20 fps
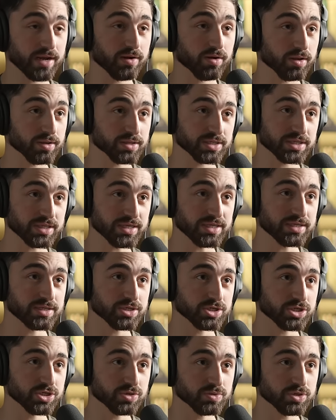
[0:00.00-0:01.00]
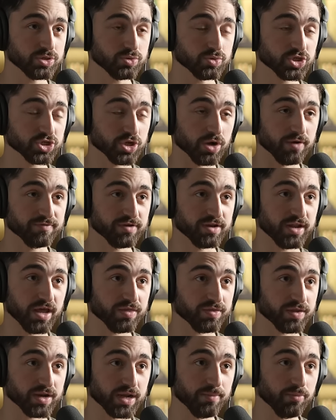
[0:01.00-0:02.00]
down all its lean tissue, and you'd starve to
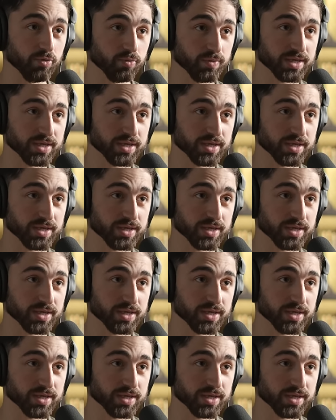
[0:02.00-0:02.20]
death in a couple